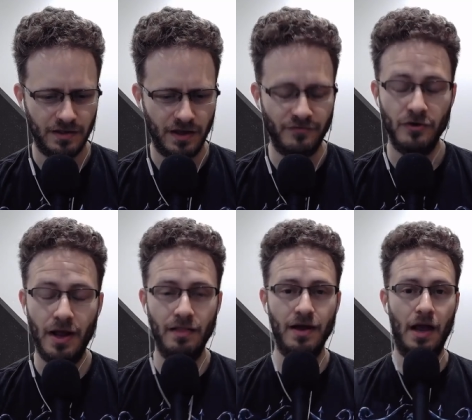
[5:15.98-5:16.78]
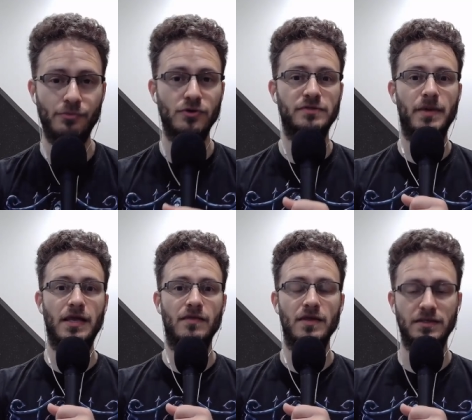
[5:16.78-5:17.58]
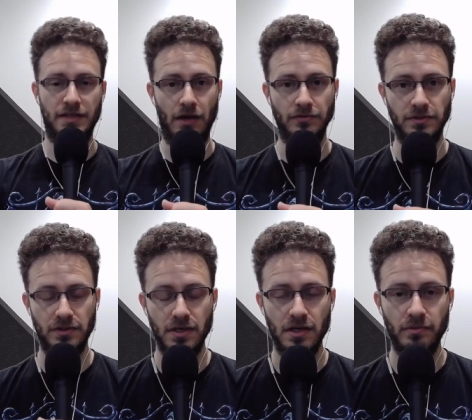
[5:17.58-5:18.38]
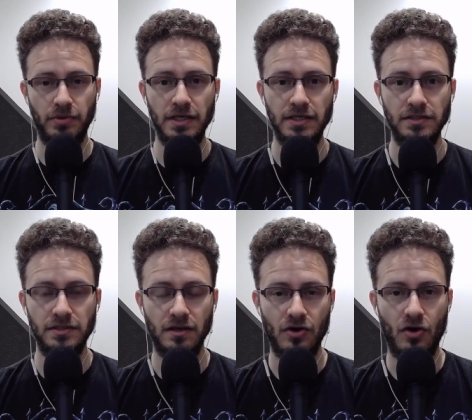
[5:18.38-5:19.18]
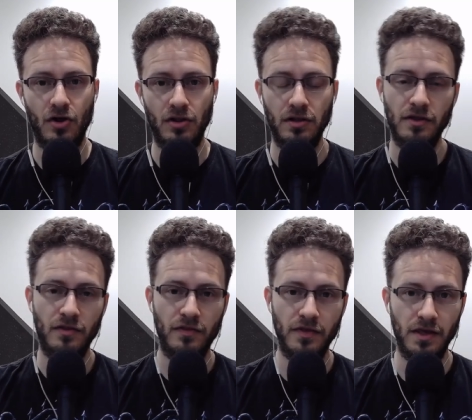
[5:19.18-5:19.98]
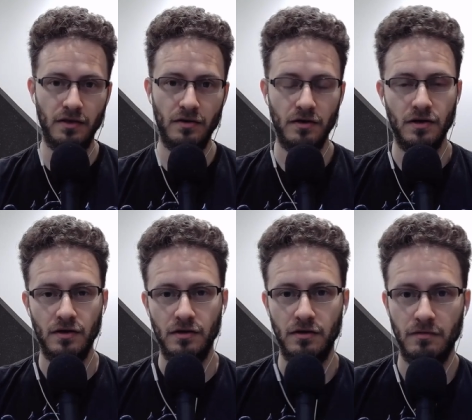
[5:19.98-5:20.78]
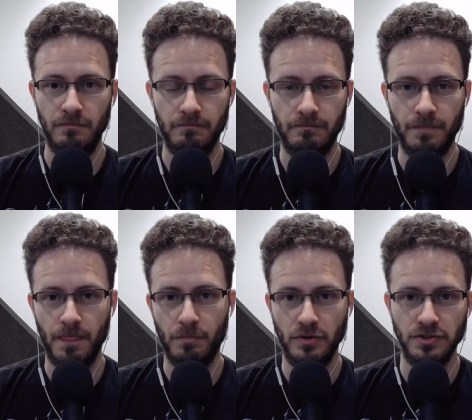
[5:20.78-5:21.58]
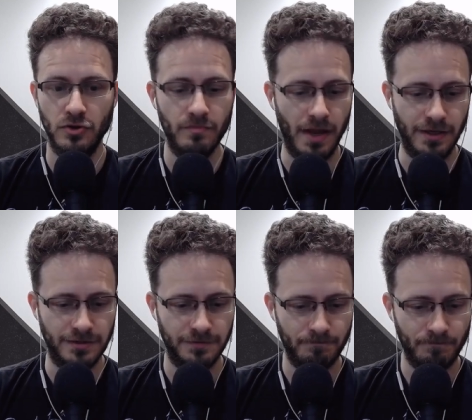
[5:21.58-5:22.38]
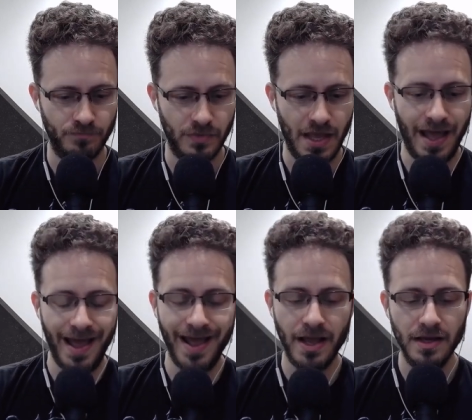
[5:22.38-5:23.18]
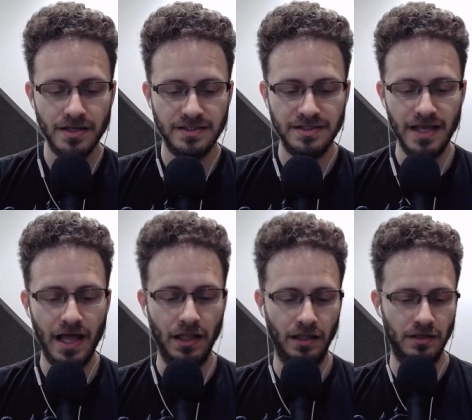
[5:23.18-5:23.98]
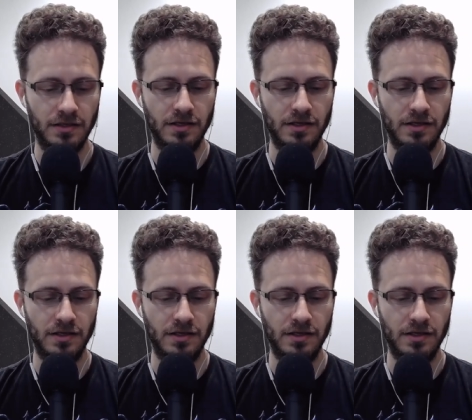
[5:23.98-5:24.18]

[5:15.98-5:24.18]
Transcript: If your helicopter is making these sounds, please call the person who made it. Egg cell.